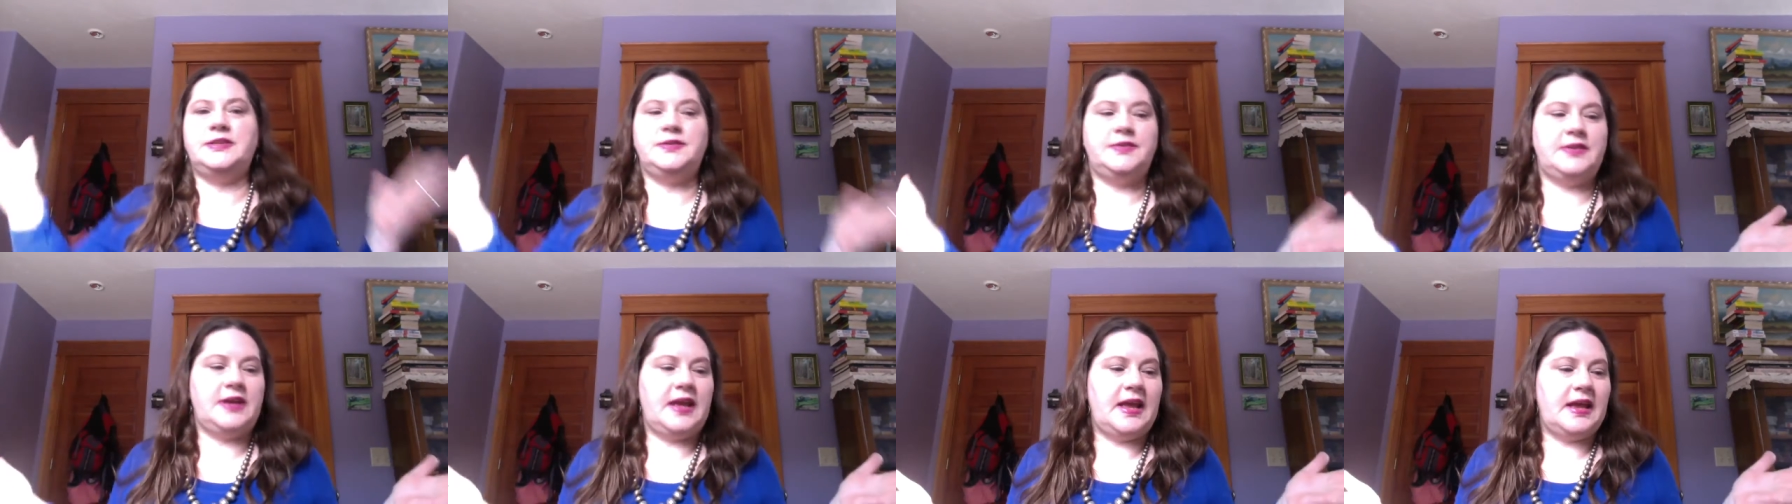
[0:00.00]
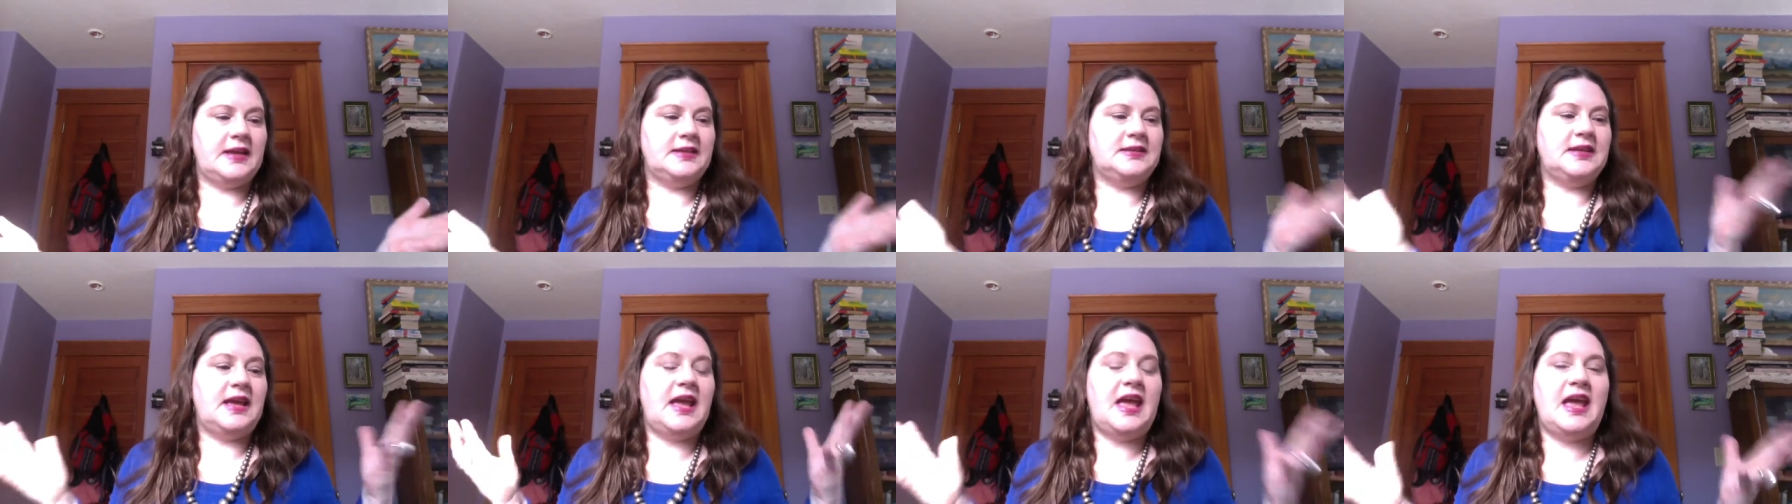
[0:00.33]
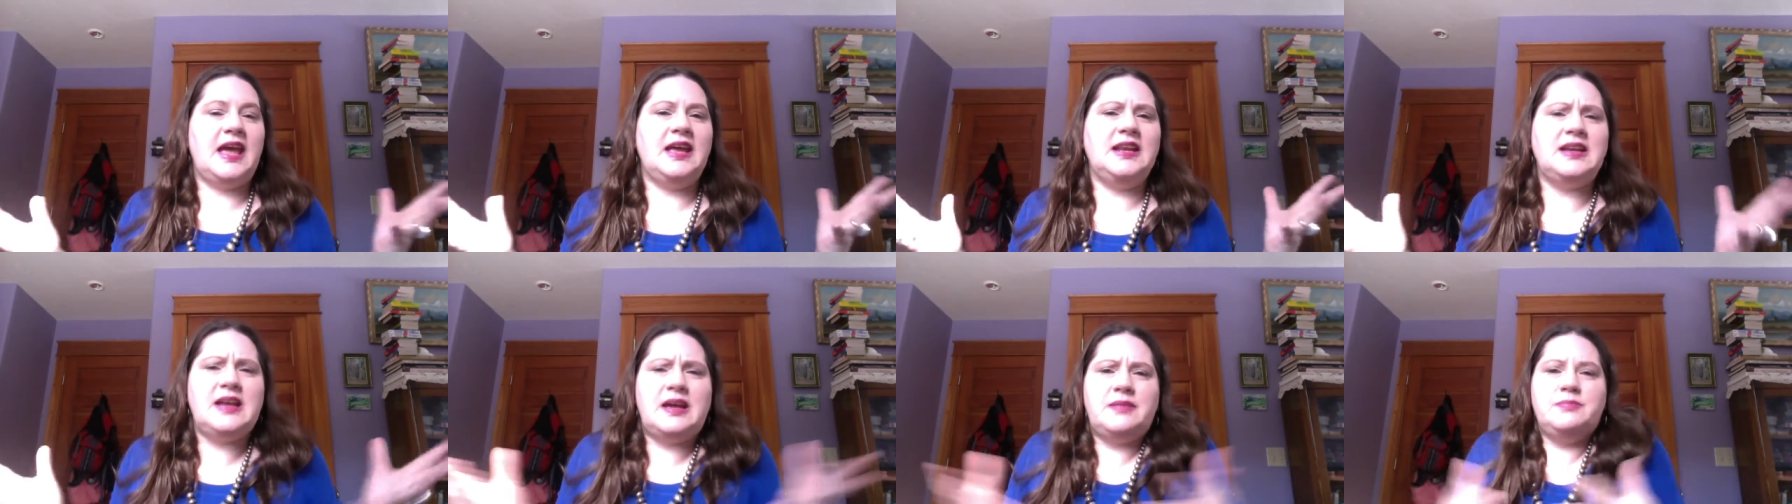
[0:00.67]
to an end
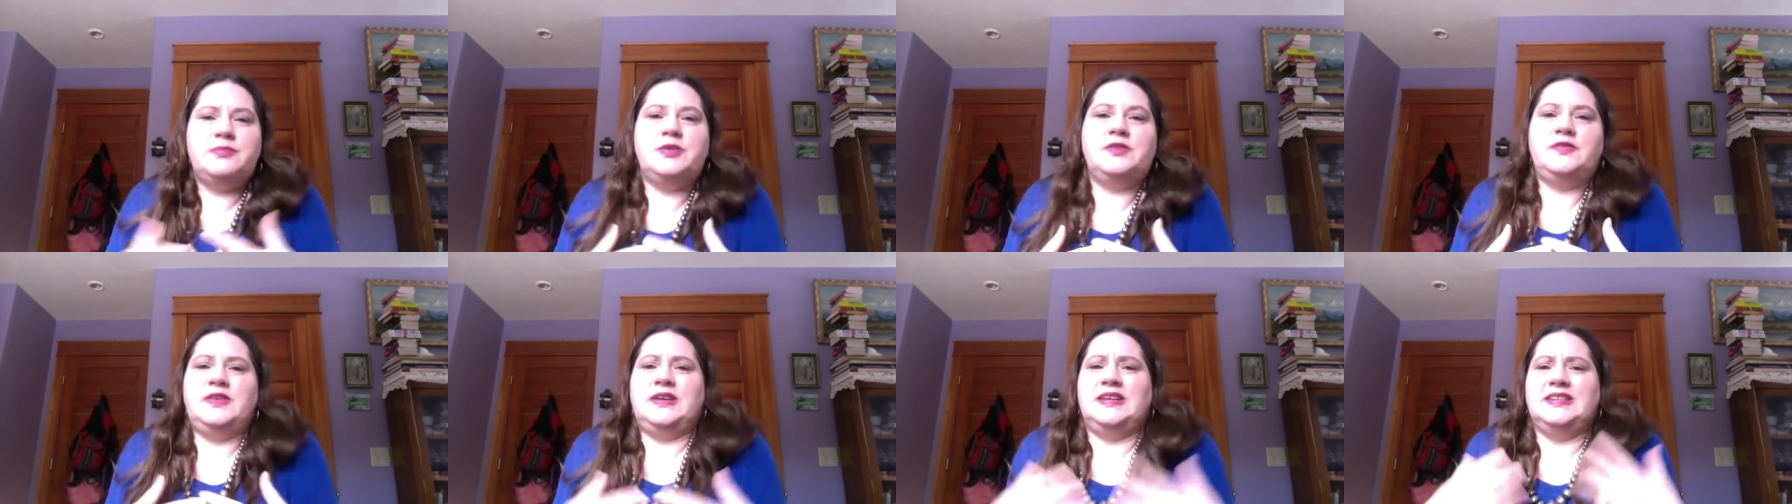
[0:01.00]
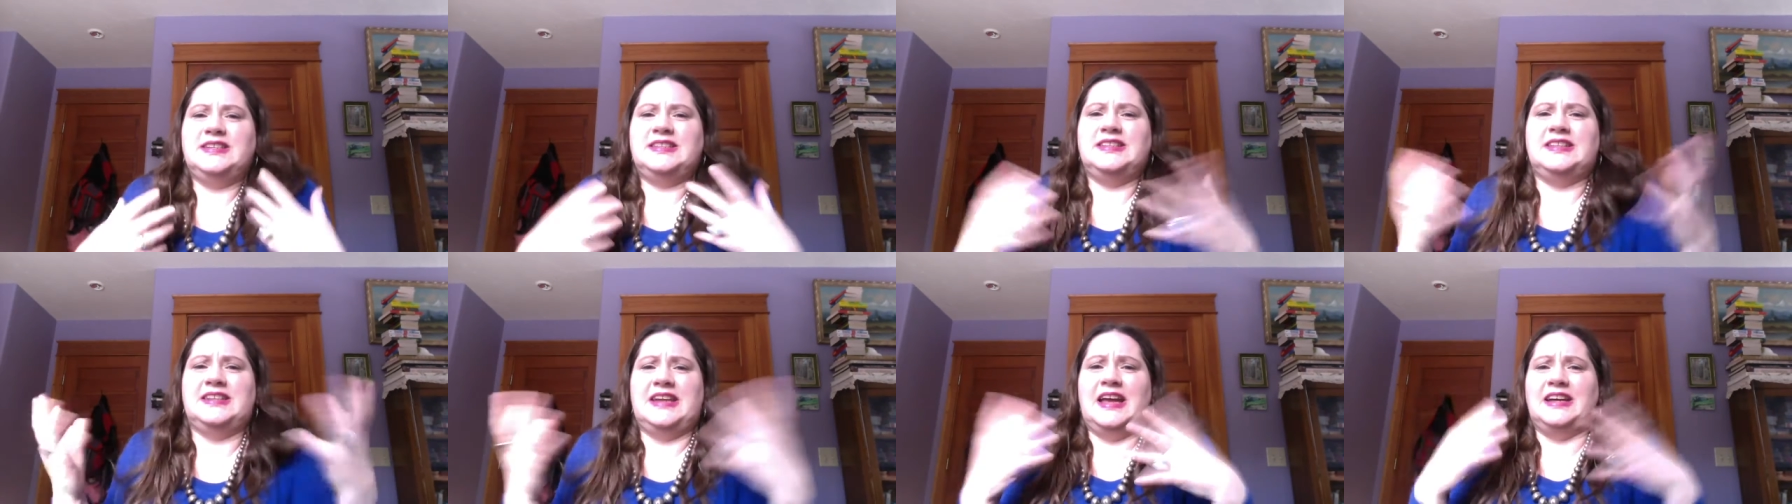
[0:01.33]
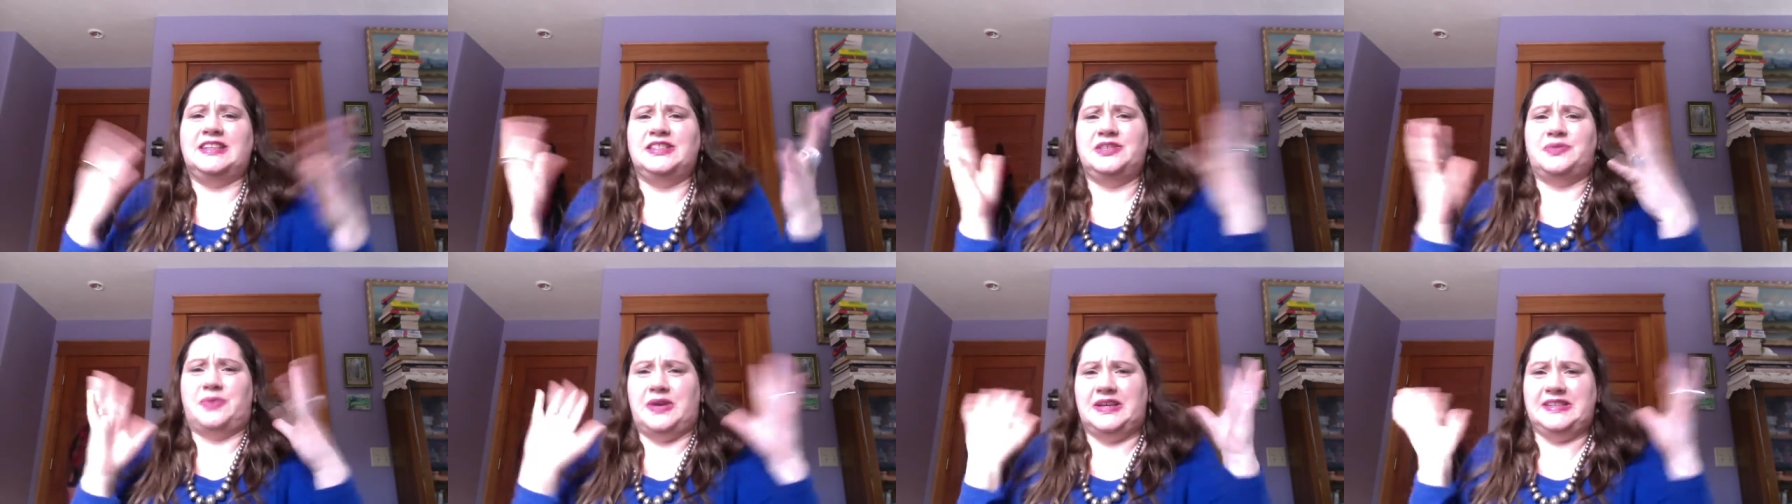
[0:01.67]
and I'm moving into the
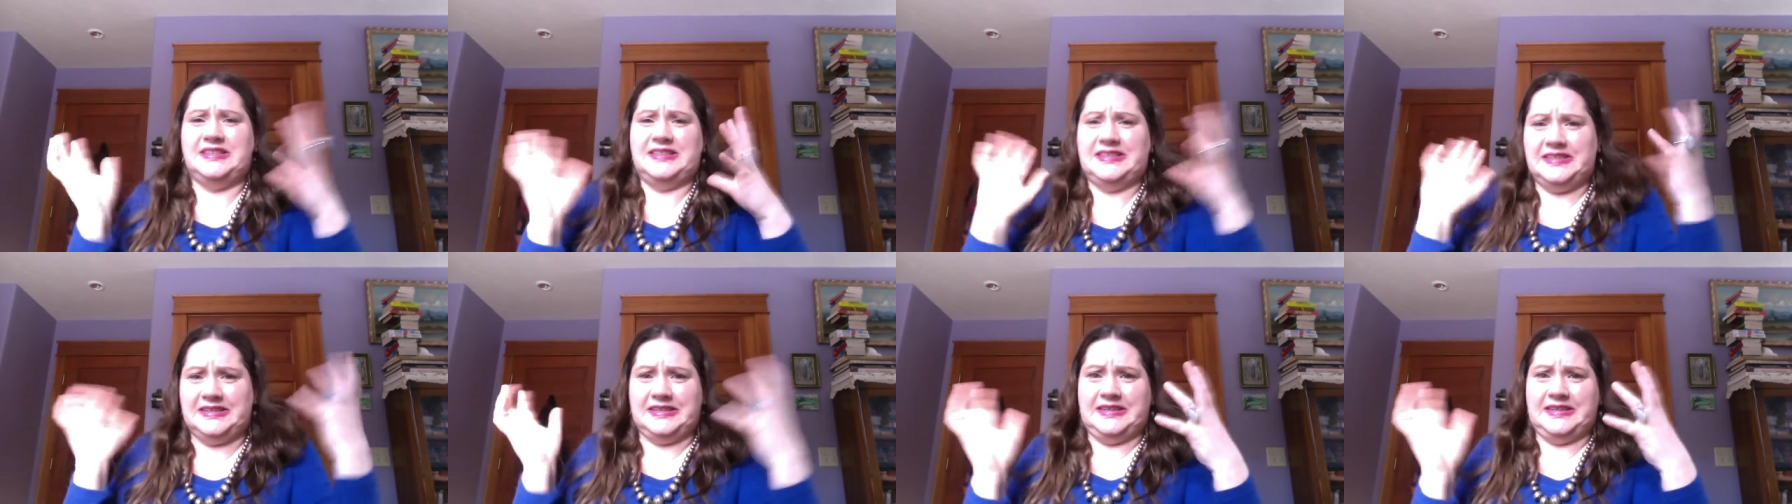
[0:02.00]
next one,